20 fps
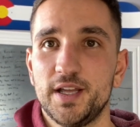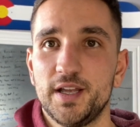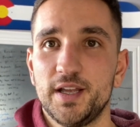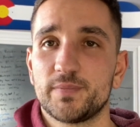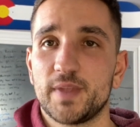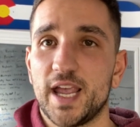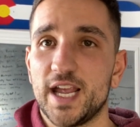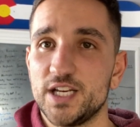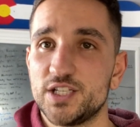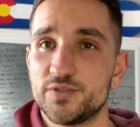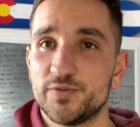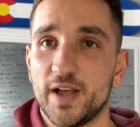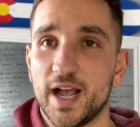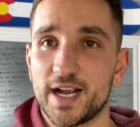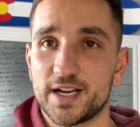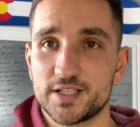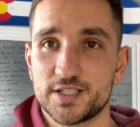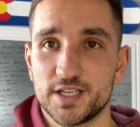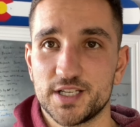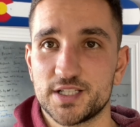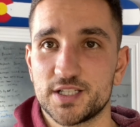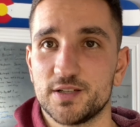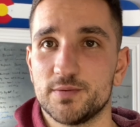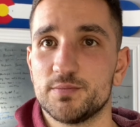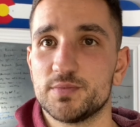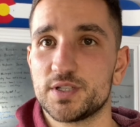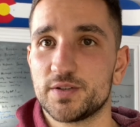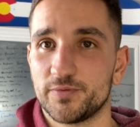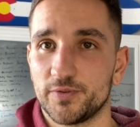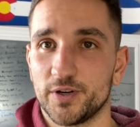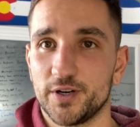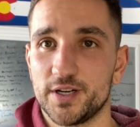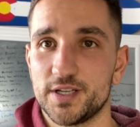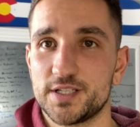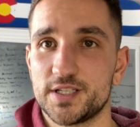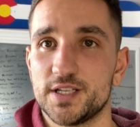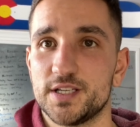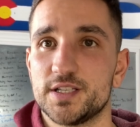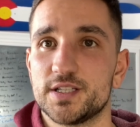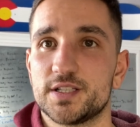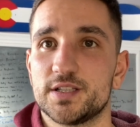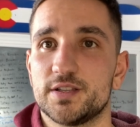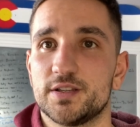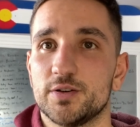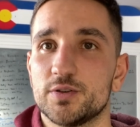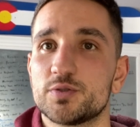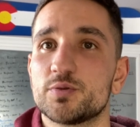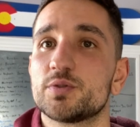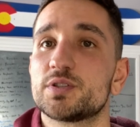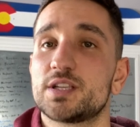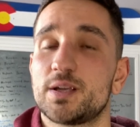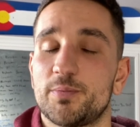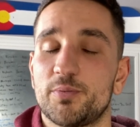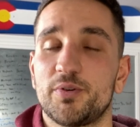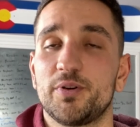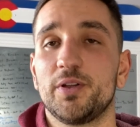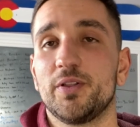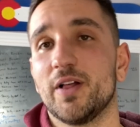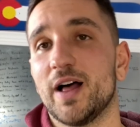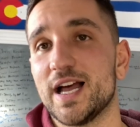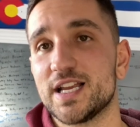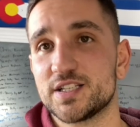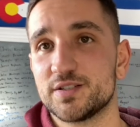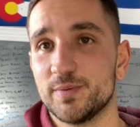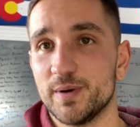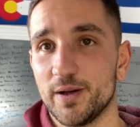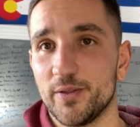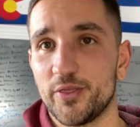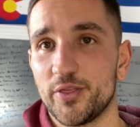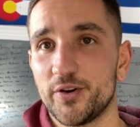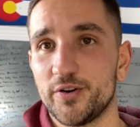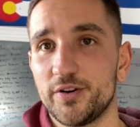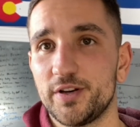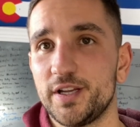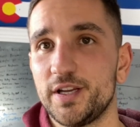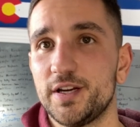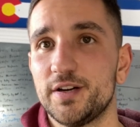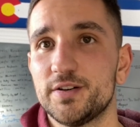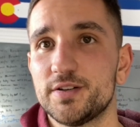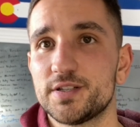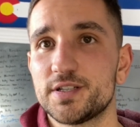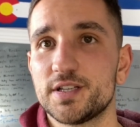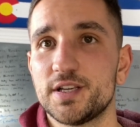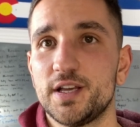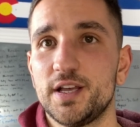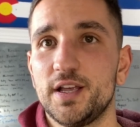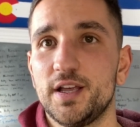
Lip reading: HVAC systems, furnaces, those will typically last about 30 years.